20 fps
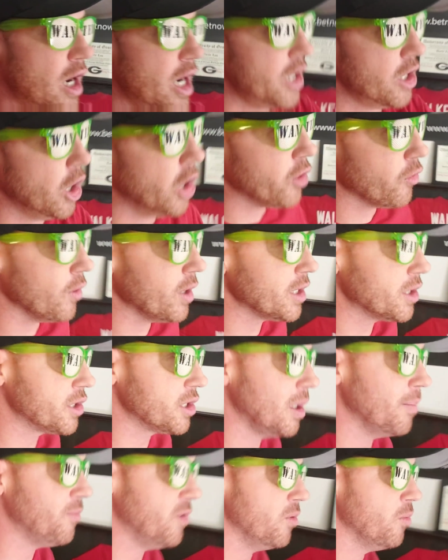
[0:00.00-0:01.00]
and uttering
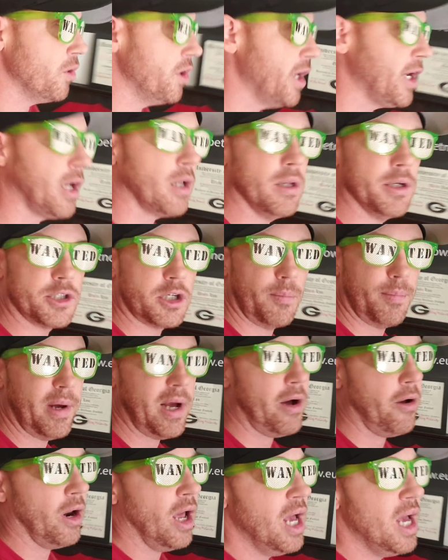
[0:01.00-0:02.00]
something ridiculous
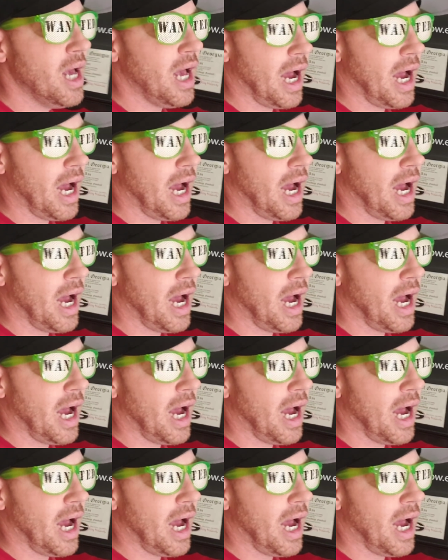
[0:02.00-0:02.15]
about